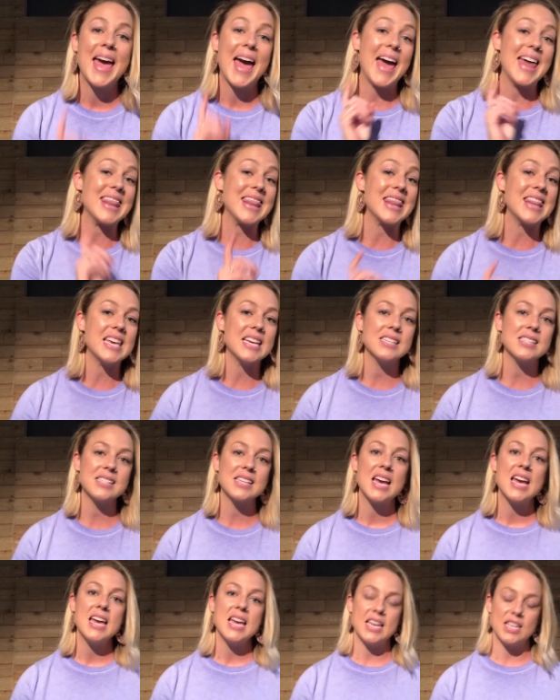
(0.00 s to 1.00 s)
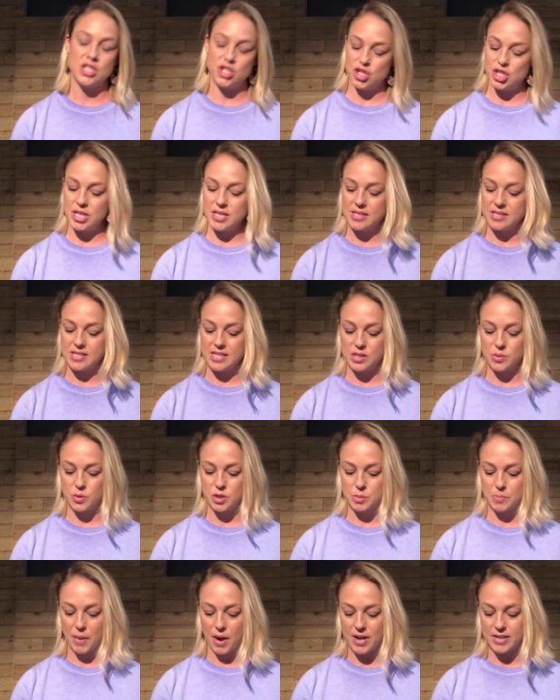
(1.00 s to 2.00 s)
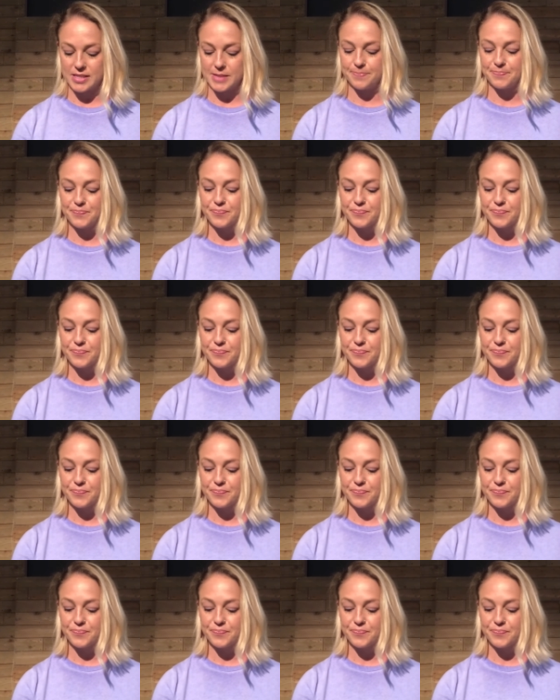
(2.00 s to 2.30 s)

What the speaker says: And this is Jesus's response.